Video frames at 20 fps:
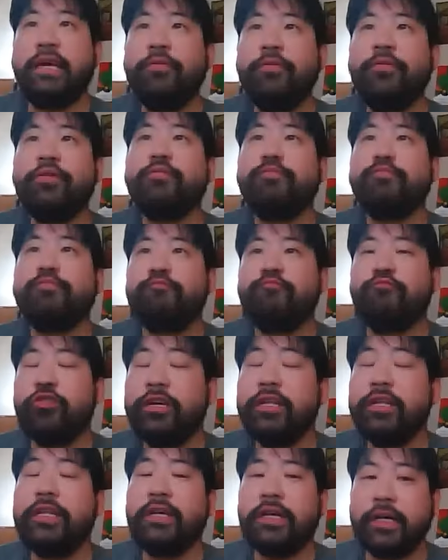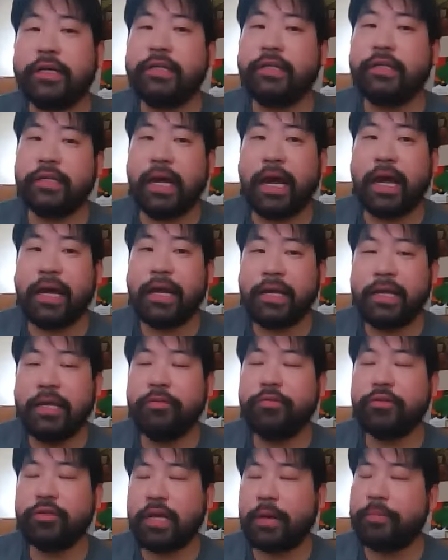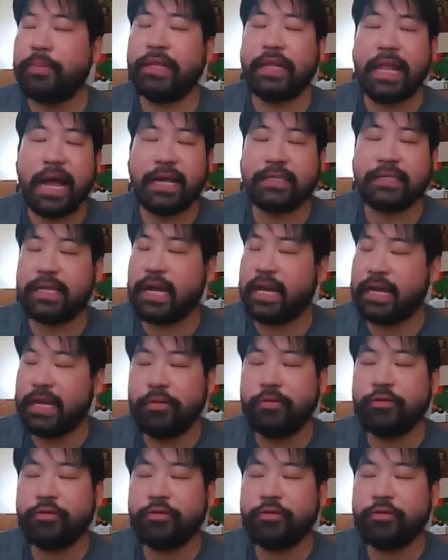he was really good tonight. Last night.